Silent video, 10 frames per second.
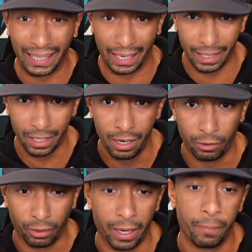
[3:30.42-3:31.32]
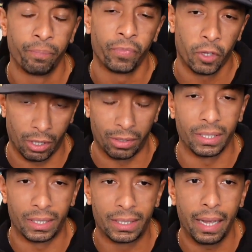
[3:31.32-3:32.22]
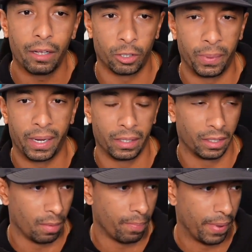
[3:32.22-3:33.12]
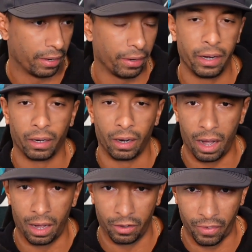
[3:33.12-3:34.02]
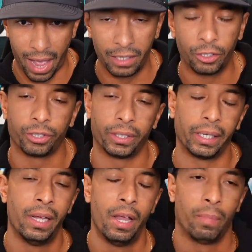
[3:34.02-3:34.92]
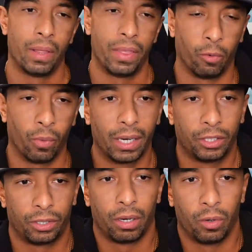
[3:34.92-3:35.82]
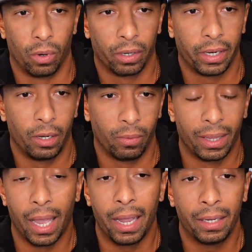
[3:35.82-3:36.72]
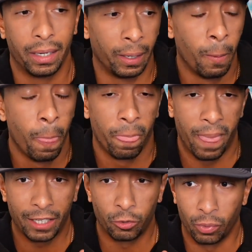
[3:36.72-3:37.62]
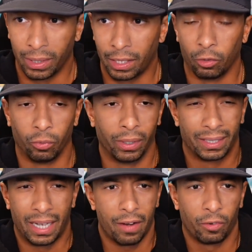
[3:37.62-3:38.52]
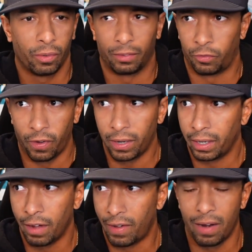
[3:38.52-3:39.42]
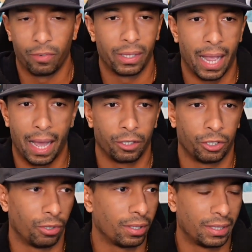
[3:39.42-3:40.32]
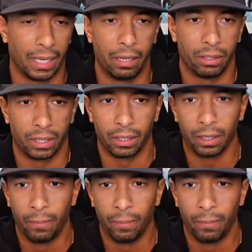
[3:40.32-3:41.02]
in it. Right. So I was in sales because of the barrier of entry. But then when I started working with Andy, that's where like because funny enough, I never really had a strong sales leader